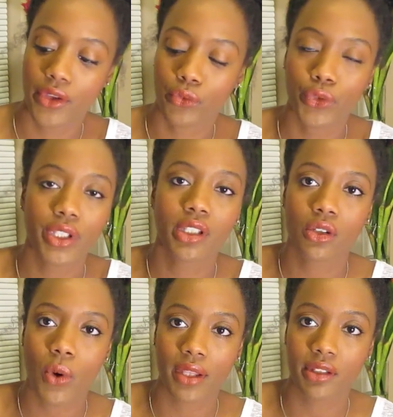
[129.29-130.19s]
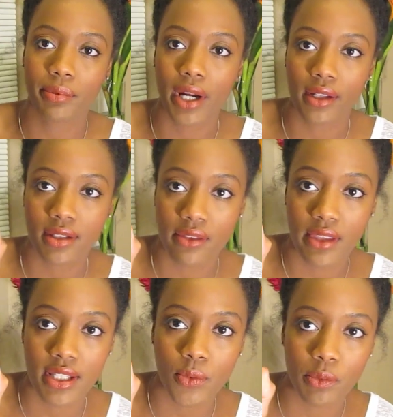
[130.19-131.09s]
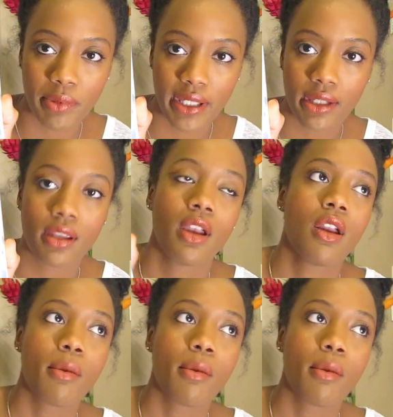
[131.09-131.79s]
They're really good quality products, and this would be